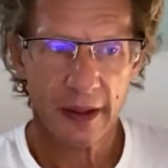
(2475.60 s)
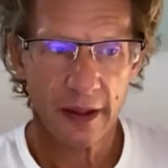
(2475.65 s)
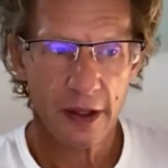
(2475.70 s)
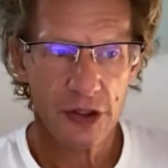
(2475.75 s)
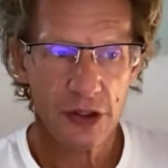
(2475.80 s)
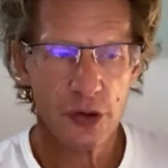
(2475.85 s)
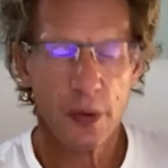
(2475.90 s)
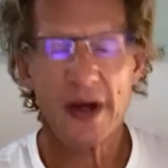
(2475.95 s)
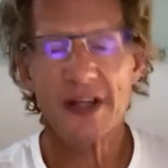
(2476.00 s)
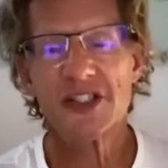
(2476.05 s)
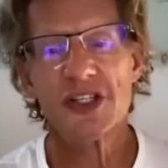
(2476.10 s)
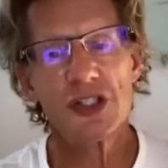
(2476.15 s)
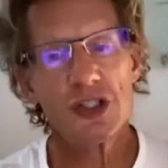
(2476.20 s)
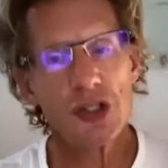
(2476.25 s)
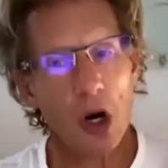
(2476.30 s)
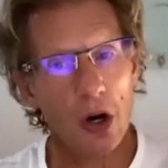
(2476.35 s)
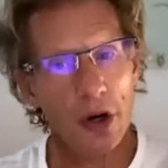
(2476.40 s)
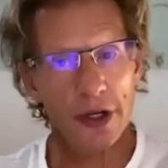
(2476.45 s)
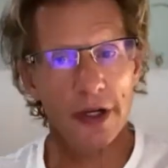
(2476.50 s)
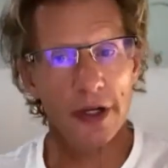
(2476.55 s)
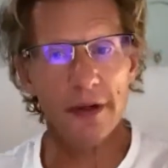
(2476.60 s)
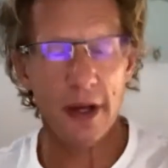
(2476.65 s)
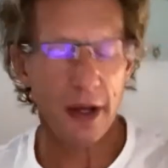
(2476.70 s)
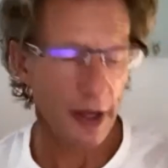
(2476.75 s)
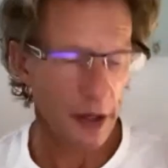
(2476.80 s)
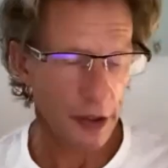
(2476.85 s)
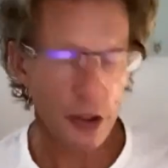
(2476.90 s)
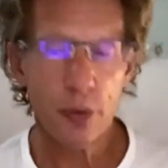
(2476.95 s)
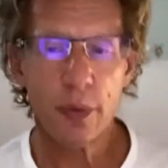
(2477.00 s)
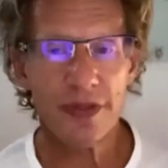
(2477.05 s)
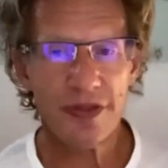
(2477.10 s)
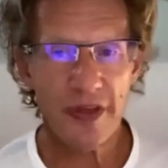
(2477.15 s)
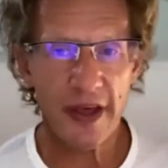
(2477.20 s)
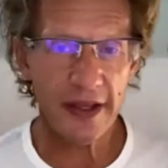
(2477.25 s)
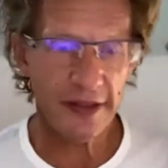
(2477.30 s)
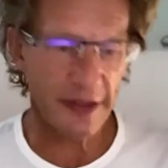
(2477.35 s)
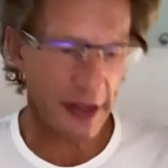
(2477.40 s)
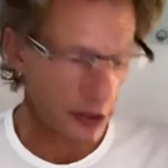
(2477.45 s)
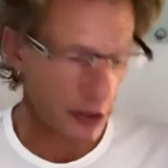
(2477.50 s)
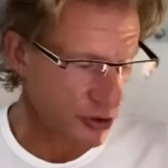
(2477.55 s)
So you would
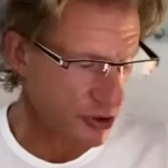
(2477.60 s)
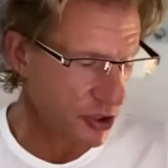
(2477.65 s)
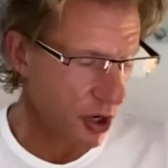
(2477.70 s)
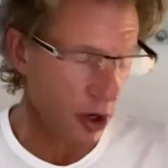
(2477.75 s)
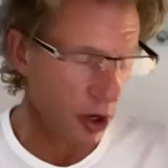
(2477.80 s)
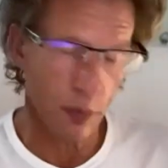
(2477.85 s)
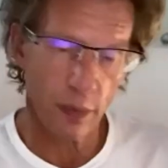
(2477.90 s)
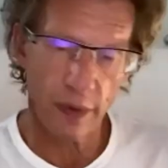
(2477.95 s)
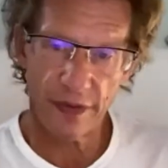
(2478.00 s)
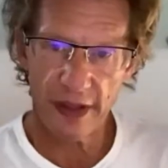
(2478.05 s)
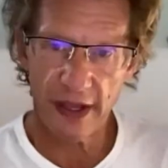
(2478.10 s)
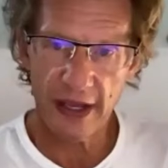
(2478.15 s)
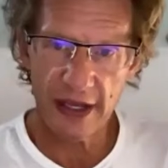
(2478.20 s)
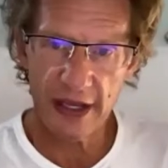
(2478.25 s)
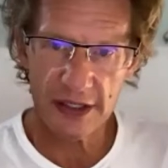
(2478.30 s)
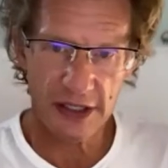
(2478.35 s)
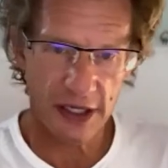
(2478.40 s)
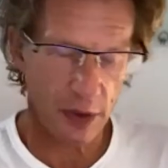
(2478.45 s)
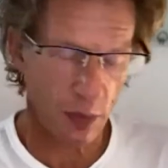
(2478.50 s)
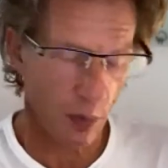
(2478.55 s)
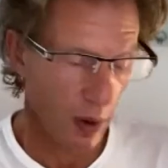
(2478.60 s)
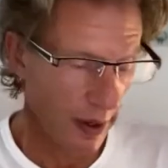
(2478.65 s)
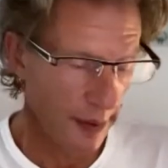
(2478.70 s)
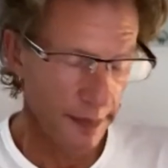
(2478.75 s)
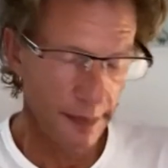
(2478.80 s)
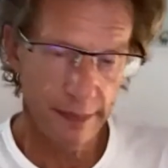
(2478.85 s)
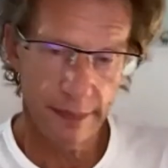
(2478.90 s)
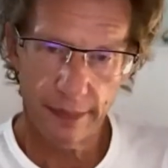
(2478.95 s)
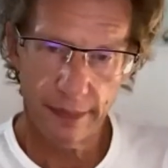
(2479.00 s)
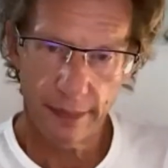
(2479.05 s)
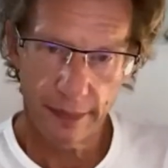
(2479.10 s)
think that you start with the easy one,